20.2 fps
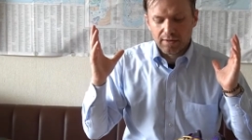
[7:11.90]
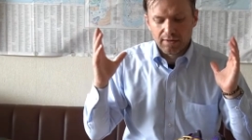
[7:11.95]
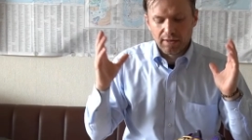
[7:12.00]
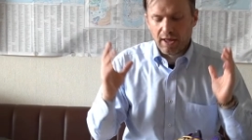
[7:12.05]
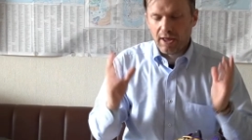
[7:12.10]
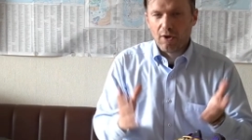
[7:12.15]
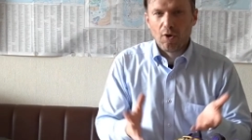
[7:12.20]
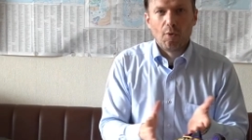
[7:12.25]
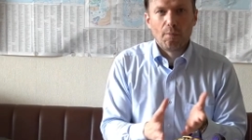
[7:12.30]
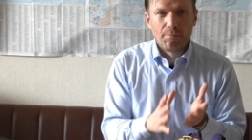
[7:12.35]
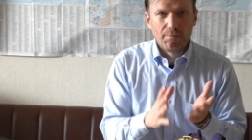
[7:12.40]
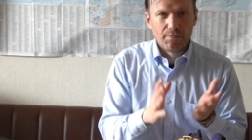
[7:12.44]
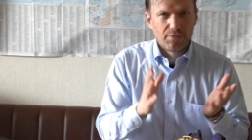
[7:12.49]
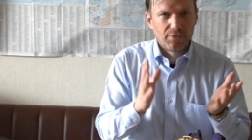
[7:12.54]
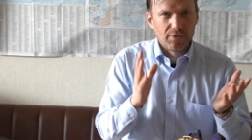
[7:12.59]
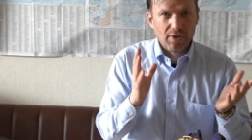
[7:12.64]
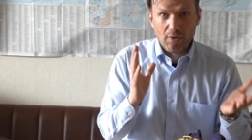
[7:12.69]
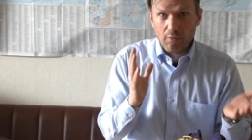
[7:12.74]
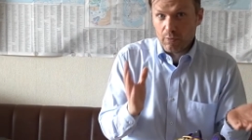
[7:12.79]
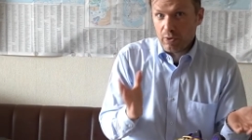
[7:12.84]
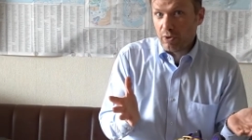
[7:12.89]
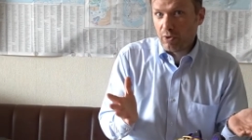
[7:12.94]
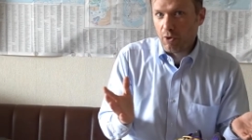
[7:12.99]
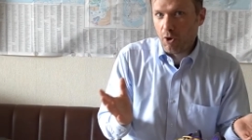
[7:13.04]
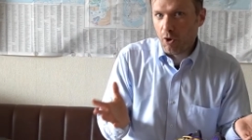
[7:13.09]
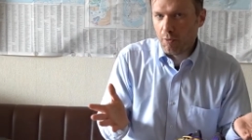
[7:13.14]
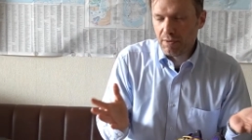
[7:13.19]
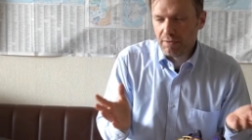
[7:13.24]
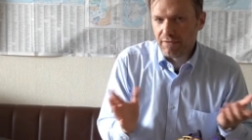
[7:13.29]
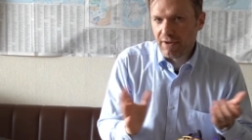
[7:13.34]
I hope a real
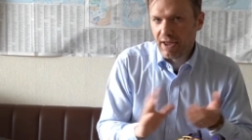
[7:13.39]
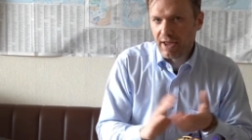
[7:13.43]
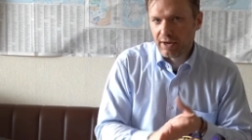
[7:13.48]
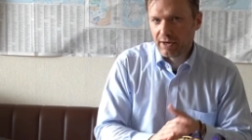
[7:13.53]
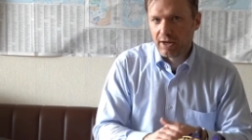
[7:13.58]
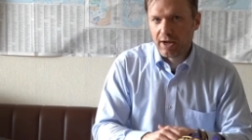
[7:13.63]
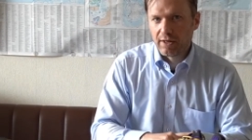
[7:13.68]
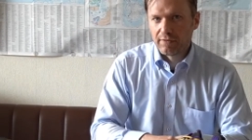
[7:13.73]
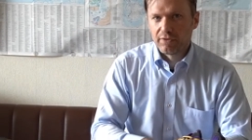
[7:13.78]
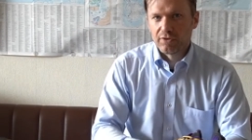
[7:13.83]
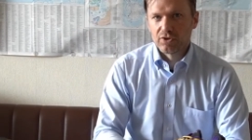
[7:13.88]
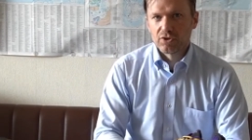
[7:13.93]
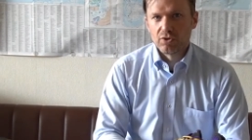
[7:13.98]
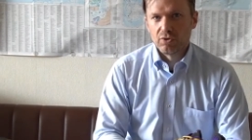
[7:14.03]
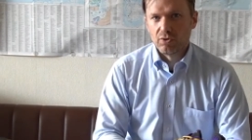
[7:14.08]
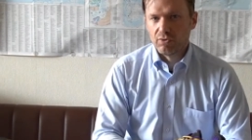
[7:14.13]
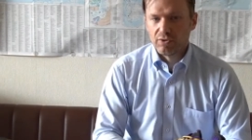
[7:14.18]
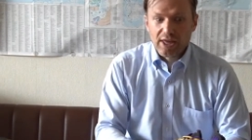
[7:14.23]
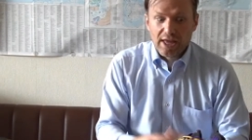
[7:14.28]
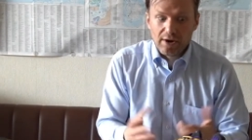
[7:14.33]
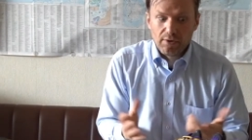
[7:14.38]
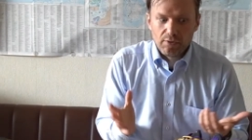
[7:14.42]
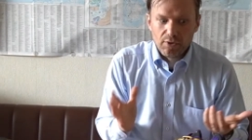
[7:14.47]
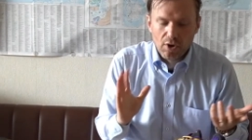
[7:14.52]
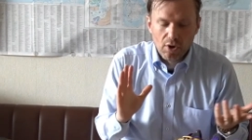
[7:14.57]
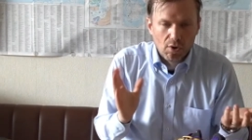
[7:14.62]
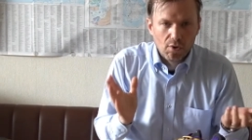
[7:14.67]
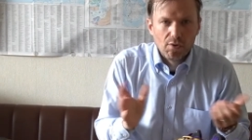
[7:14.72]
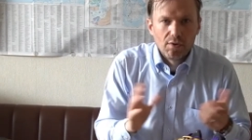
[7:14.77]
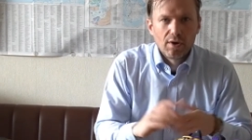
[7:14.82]
Kobe fan got the shoes. I don't
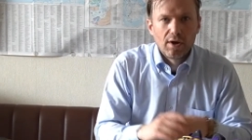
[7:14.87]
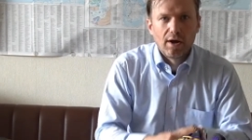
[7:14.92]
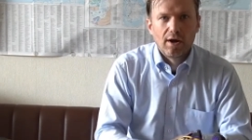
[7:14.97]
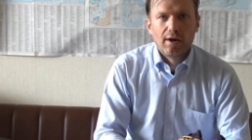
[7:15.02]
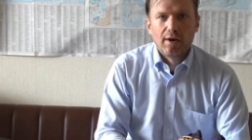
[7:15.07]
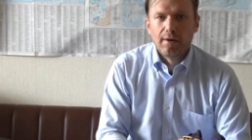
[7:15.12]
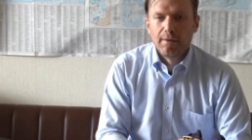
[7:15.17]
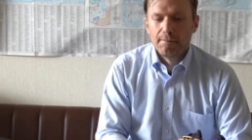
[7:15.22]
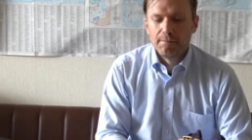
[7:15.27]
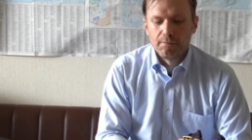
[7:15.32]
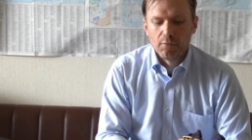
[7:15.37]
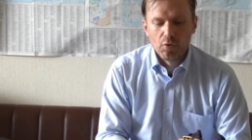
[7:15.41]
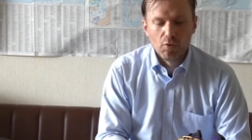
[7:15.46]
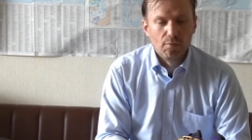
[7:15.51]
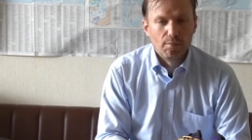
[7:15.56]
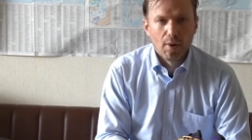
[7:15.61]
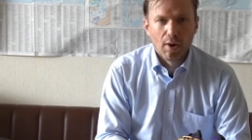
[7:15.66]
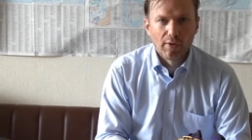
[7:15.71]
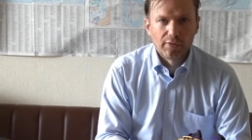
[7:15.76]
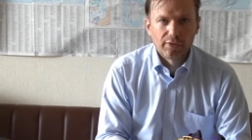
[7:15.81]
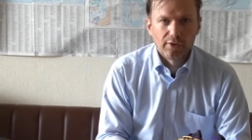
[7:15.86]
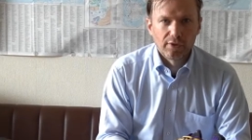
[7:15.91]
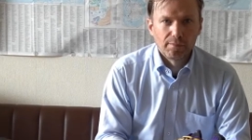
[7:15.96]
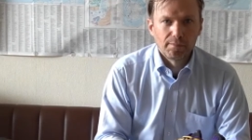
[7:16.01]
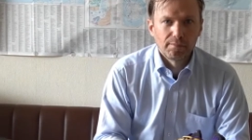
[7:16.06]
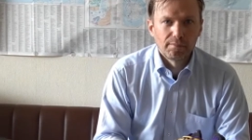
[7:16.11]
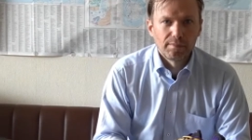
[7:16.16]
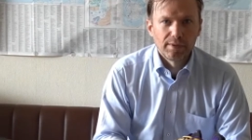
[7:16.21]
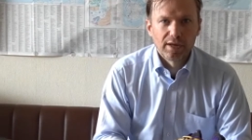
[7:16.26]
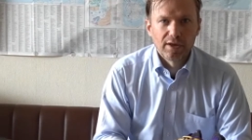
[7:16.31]
know who bought
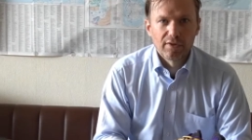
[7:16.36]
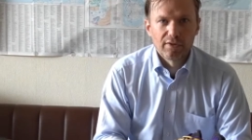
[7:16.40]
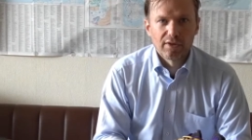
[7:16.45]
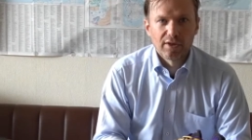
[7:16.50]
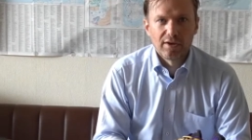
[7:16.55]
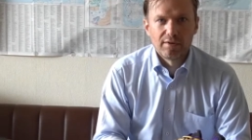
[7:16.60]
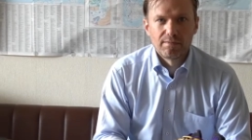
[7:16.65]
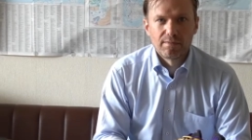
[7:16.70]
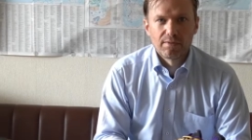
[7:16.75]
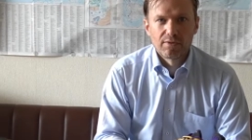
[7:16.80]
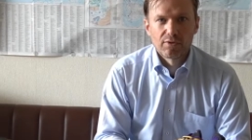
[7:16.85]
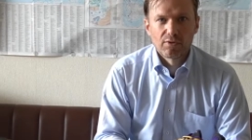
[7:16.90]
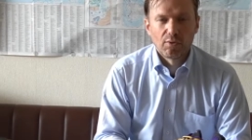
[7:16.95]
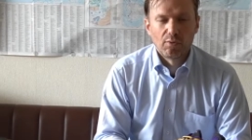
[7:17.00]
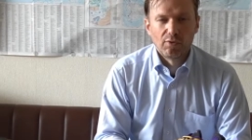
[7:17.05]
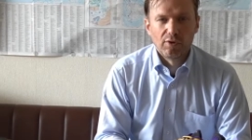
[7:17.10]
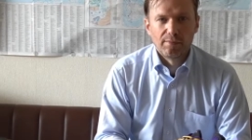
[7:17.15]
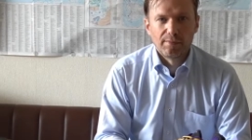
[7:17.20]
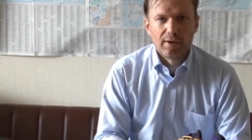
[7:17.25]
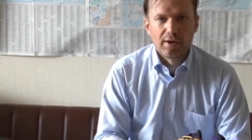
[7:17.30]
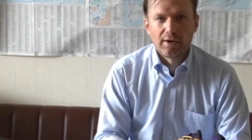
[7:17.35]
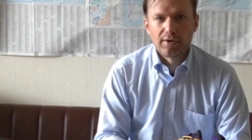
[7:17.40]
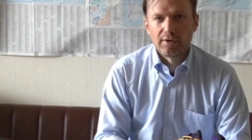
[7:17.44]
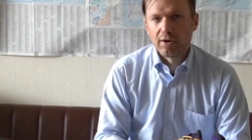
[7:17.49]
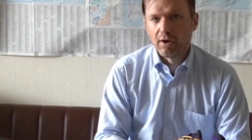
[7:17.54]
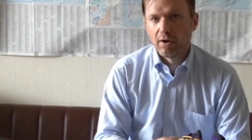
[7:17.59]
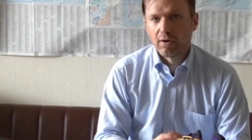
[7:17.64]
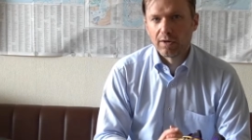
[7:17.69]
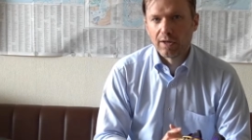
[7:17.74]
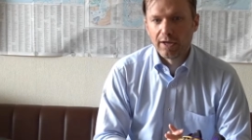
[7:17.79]
them, because I sold them on
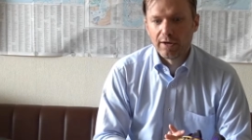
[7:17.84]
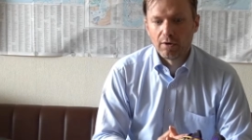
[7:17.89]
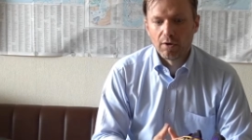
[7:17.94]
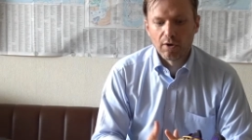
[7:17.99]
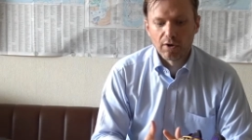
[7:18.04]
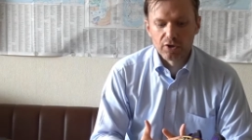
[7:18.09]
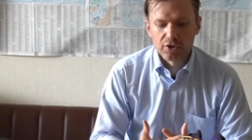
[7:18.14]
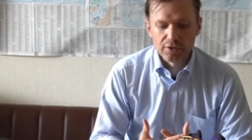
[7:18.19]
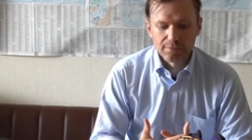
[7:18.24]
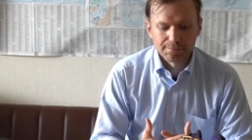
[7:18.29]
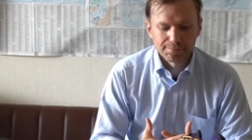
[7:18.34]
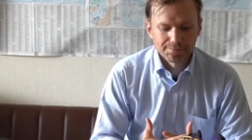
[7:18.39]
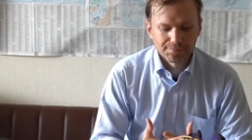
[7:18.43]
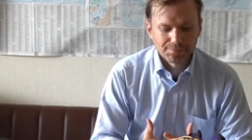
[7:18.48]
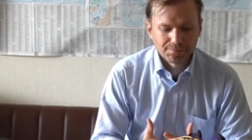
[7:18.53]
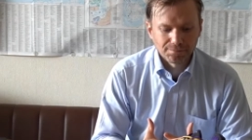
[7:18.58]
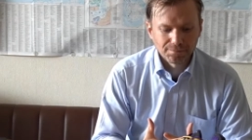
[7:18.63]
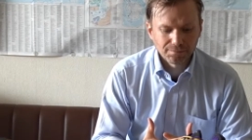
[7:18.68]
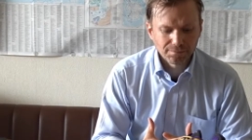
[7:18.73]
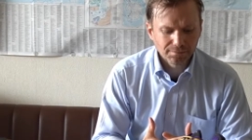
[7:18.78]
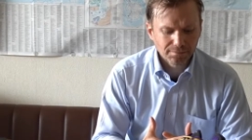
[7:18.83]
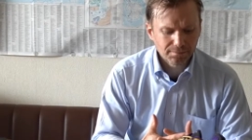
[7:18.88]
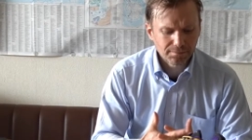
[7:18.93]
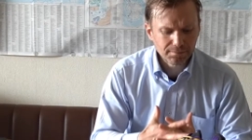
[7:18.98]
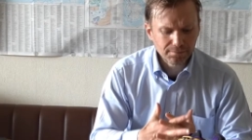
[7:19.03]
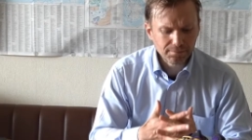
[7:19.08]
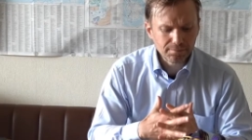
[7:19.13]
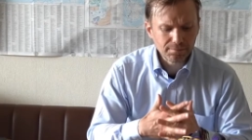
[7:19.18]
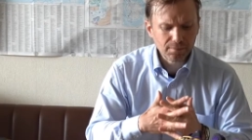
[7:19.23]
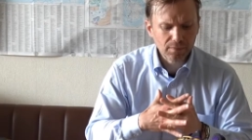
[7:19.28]
online auction.
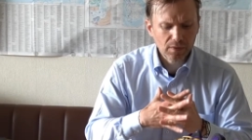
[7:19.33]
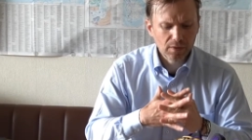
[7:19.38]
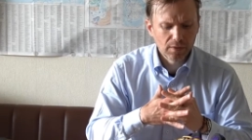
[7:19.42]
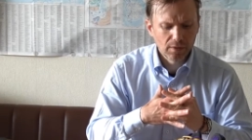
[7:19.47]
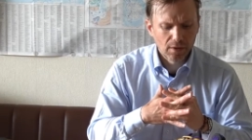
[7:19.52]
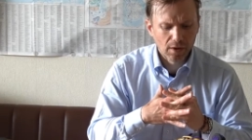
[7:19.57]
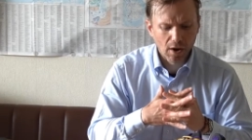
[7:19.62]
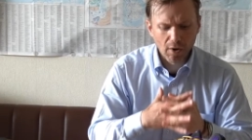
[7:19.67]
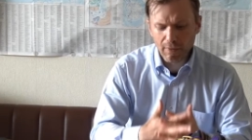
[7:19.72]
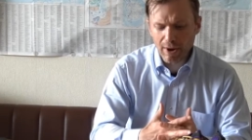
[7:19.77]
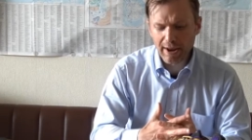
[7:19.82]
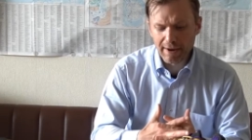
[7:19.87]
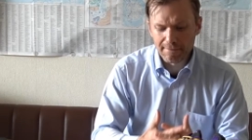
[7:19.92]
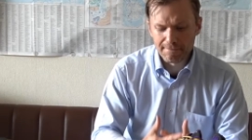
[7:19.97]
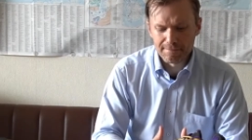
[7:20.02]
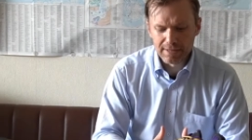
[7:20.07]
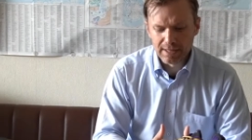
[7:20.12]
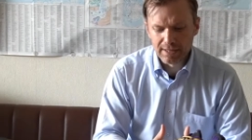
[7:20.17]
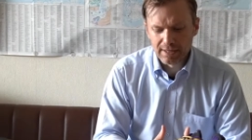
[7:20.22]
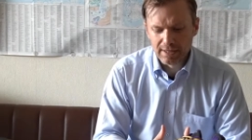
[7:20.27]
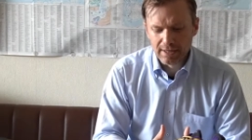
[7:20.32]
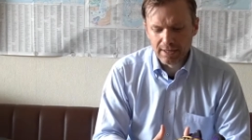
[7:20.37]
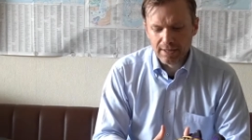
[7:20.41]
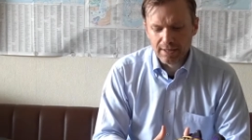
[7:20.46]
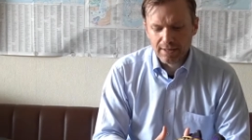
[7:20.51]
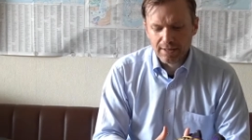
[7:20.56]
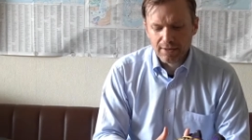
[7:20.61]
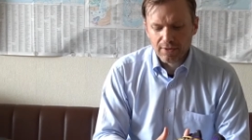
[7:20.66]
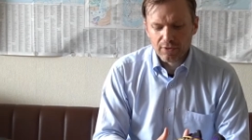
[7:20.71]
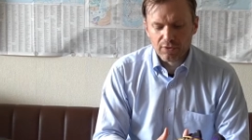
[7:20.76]
All right.
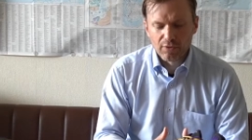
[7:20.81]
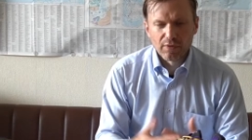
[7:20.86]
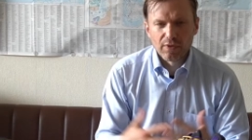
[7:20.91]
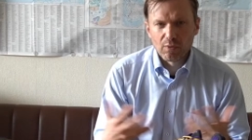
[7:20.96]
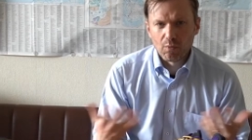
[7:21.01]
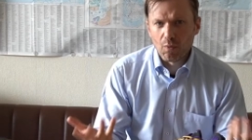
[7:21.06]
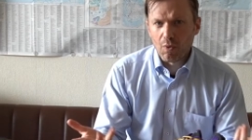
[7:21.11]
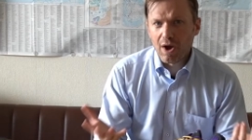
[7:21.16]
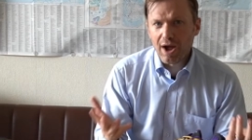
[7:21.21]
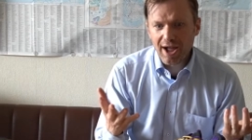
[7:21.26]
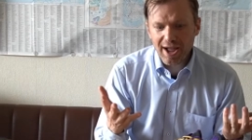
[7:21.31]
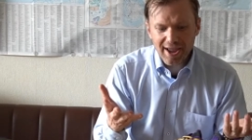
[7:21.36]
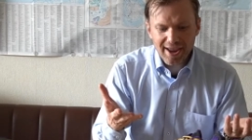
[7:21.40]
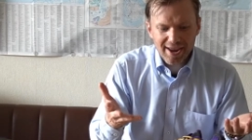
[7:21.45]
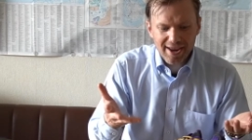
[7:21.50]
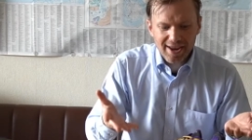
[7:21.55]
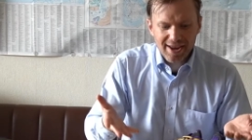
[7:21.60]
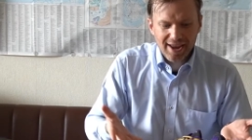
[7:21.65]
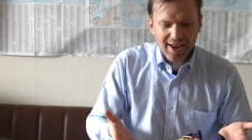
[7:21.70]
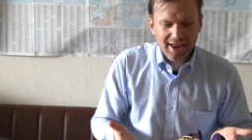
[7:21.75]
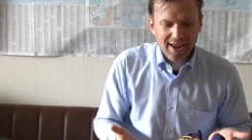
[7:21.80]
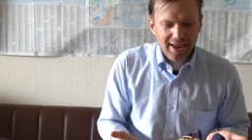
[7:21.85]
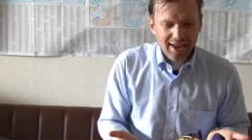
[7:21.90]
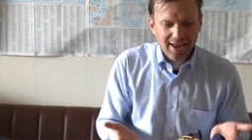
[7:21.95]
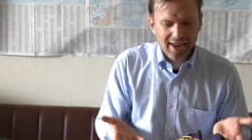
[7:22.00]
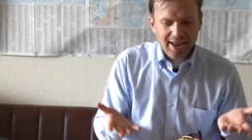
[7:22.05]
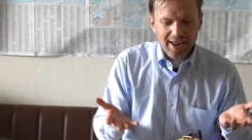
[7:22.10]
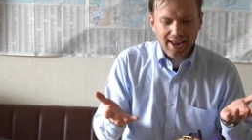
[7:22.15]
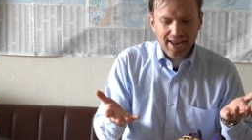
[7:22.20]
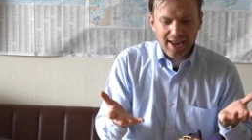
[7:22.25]
So then why
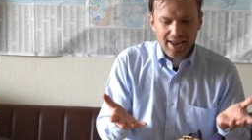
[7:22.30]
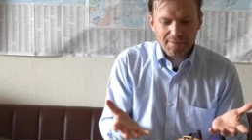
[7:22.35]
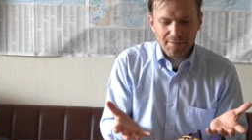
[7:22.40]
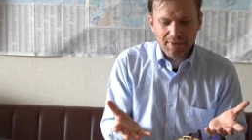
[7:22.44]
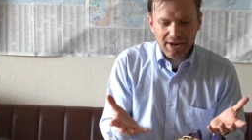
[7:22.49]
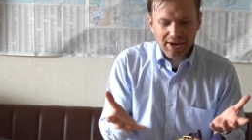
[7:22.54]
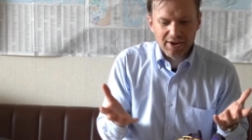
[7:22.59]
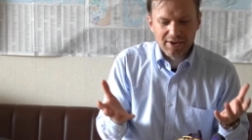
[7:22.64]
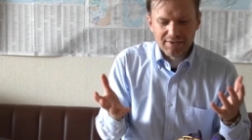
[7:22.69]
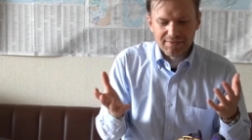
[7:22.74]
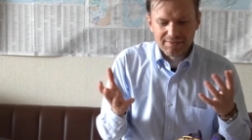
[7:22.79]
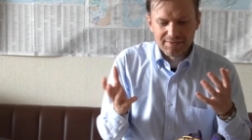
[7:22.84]
am I